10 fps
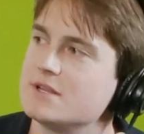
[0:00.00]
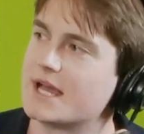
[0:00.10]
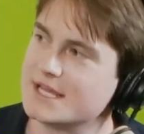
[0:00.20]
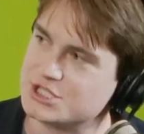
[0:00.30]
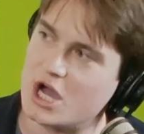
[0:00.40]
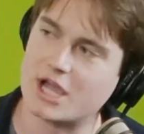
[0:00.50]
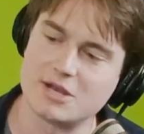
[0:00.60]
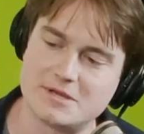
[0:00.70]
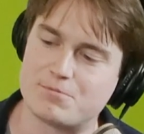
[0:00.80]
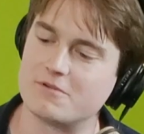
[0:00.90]
Like, it's not going to
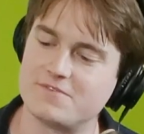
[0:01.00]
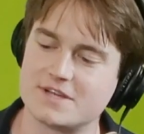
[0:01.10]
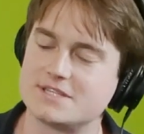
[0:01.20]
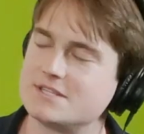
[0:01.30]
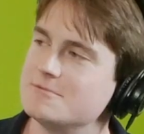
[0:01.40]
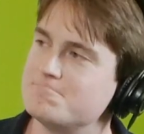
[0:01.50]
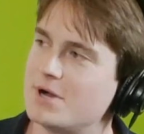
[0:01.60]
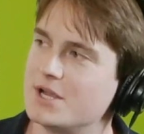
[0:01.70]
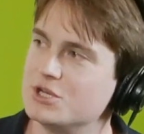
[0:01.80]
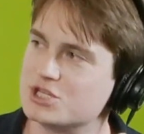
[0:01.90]
be perfect,
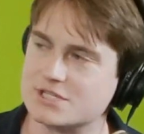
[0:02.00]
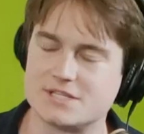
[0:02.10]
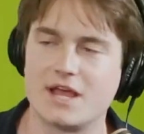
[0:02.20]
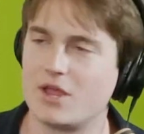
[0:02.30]
but just